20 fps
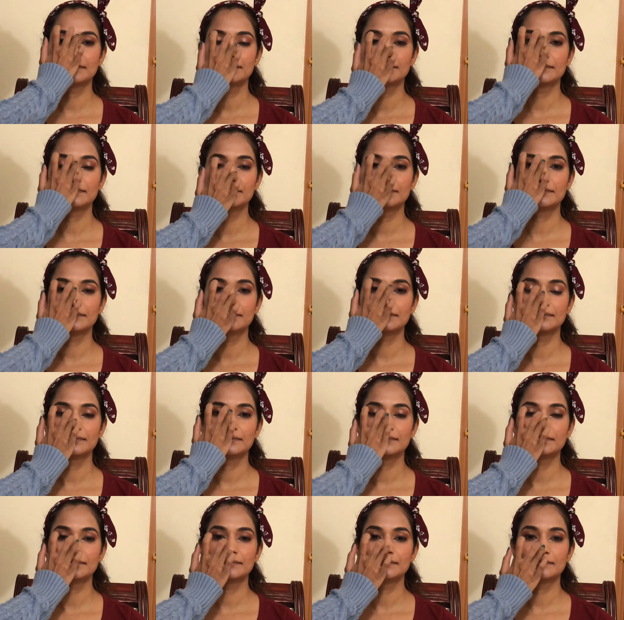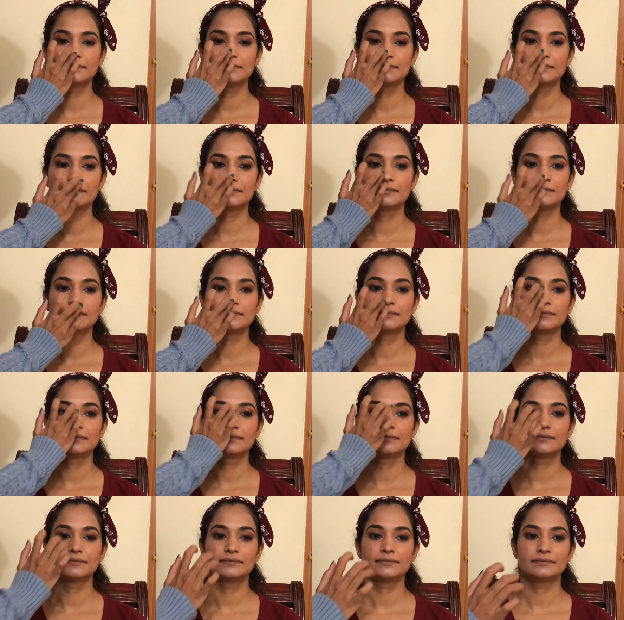
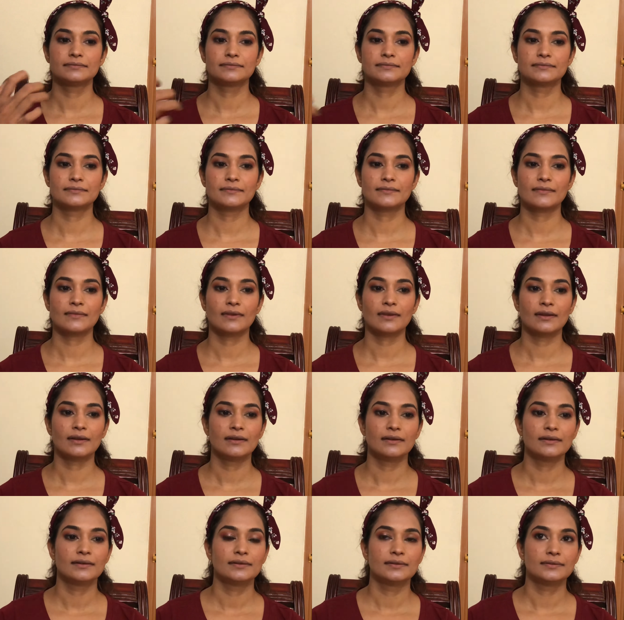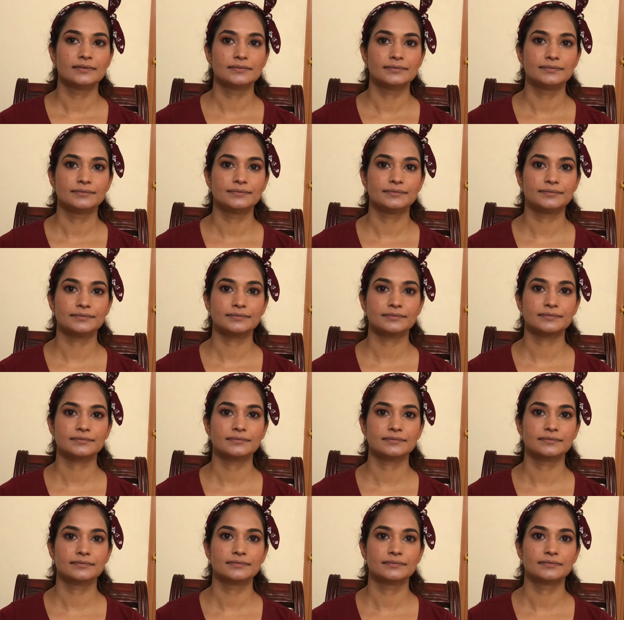
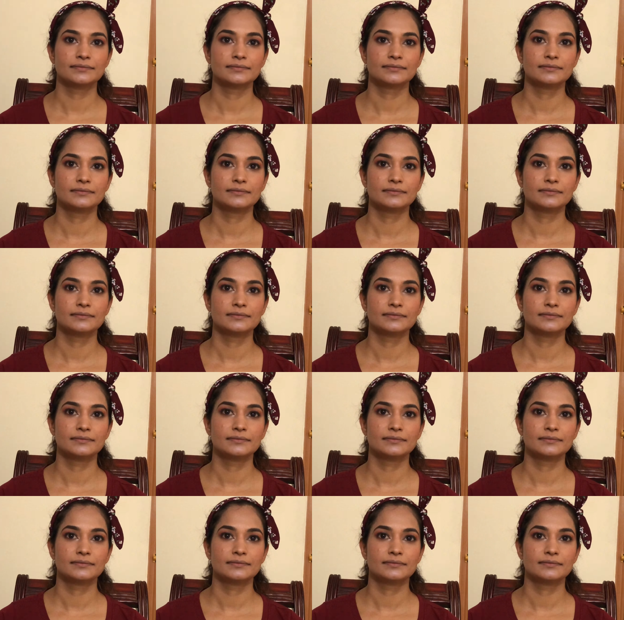Nothing is said.